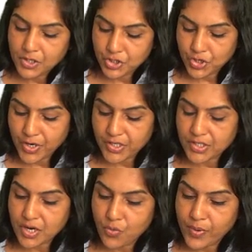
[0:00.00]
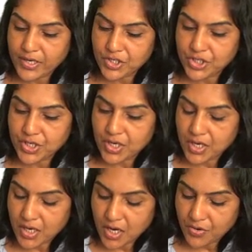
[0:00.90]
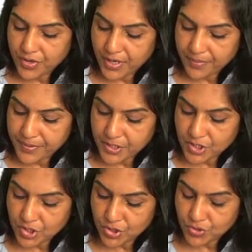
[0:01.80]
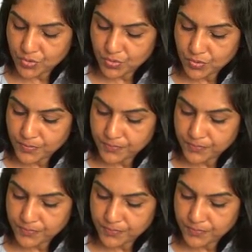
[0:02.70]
Joint venture account debit to